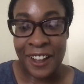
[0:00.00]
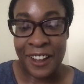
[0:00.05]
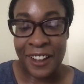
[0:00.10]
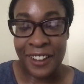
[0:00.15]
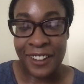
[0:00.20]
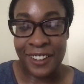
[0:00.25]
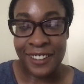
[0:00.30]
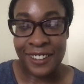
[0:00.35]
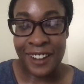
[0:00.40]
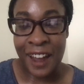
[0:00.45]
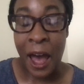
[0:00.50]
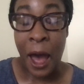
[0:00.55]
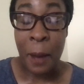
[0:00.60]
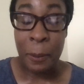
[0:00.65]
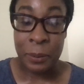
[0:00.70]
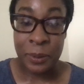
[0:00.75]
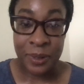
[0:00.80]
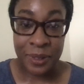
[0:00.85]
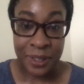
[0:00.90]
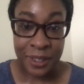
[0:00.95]
the
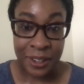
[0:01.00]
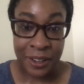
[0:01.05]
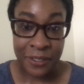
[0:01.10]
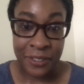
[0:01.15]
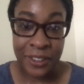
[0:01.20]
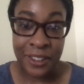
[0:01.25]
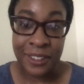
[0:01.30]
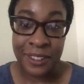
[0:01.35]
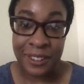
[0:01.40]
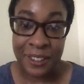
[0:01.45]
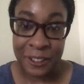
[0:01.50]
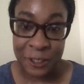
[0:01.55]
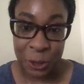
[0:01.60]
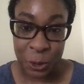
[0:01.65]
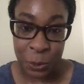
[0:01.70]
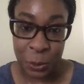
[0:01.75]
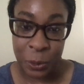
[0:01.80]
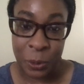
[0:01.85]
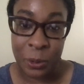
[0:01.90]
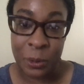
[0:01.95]
opposite of
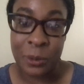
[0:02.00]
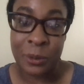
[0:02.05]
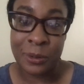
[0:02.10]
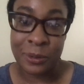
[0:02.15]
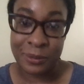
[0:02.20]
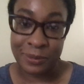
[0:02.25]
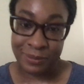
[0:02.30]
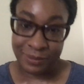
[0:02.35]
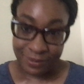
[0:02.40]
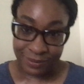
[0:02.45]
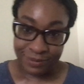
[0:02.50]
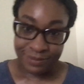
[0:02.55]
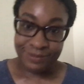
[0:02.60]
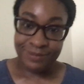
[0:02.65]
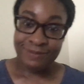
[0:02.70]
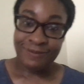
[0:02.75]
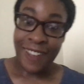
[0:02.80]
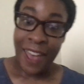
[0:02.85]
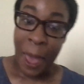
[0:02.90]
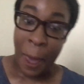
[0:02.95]
consensual
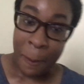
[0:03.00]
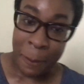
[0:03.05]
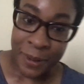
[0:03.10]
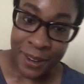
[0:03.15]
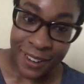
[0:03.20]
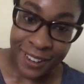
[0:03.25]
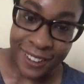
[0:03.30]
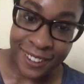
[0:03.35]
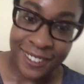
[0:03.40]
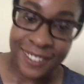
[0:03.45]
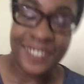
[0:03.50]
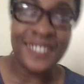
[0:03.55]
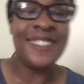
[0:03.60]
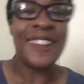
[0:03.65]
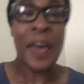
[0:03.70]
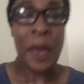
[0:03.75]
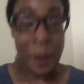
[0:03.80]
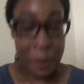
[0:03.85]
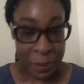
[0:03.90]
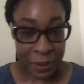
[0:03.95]
happenings
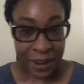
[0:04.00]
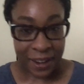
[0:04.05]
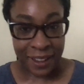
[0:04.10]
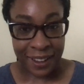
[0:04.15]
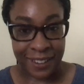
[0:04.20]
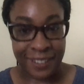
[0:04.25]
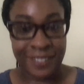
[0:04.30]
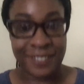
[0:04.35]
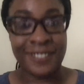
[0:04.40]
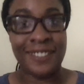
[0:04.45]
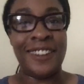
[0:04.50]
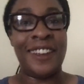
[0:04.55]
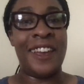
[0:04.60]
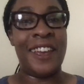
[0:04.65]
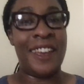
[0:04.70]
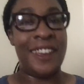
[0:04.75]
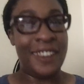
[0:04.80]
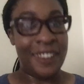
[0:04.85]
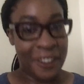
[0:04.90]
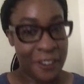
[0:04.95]
happening,
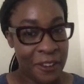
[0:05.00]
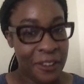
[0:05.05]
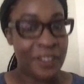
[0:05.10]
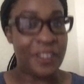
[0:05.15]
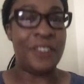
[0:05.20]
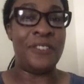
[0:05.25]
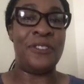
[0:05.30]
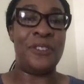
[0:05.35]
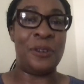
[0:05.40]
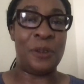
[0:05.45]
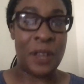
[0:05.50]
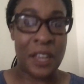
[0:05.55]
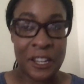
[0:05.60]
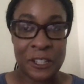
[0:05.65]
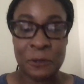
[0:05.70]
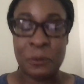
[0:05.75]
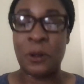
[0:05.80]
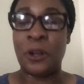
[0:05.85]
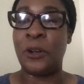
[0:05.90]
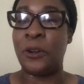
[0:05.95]
if you catch my
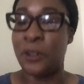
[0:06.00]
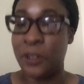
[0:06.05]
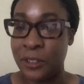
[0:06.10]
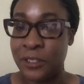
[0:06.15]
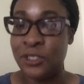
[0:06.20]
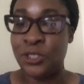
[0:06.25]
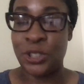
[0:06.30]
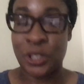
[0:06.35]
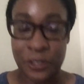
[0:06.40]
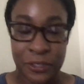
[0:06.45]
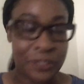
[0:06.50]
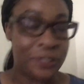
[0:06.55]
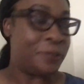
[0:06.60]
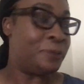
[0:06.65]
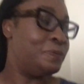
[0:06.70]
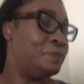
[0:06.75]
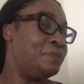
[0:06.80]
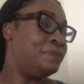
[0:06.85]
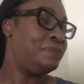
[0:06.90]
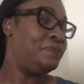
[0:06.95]
drift.
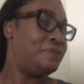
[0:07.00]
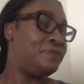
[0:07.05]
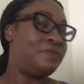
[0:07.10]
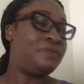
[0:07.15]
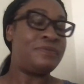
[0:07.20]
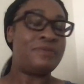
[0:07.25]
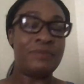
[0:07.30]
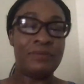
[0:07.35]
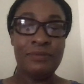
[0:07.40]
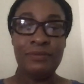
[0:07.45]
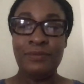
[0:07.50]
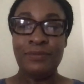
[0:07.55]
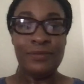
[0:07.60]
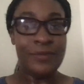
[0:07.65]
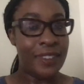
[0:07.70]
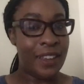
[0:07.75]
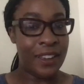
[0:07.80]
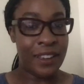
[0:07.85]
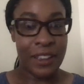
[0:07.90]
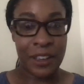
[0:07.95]

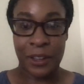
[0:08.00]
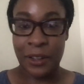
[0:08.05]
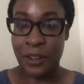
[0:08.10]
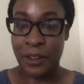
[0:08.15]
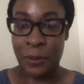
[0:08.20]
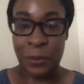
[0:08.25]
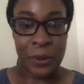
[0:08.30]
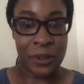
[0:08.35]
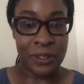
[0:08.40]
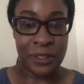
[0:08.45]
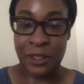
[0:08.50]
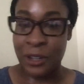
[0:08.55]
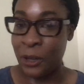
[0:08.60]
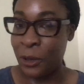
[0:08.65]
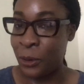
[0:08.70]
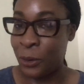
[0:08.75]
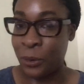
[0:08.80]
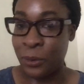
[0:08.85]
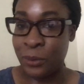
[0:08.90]
It wasn't no